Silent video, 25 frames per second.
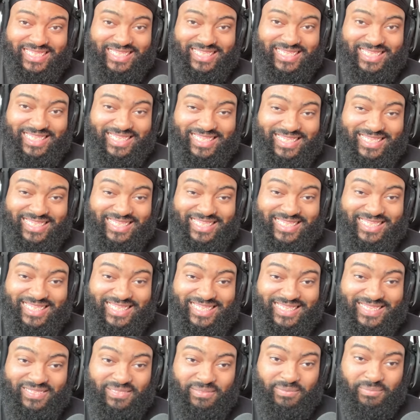
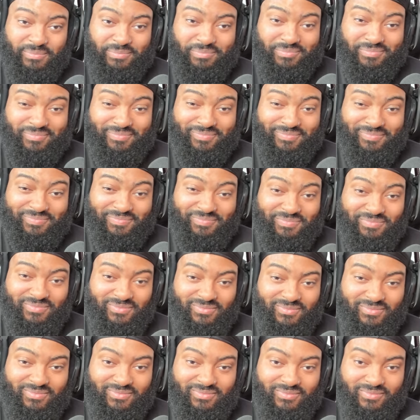
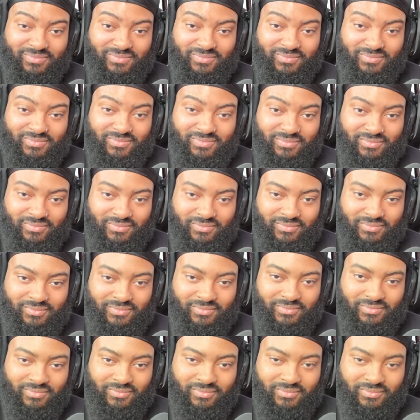
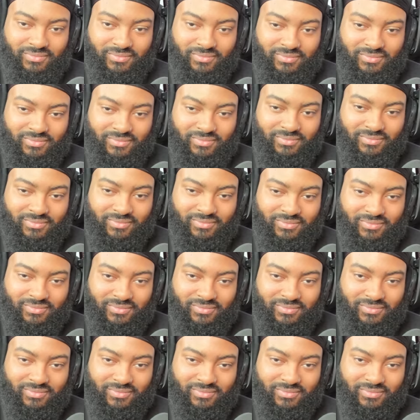No one is speaking in this clip.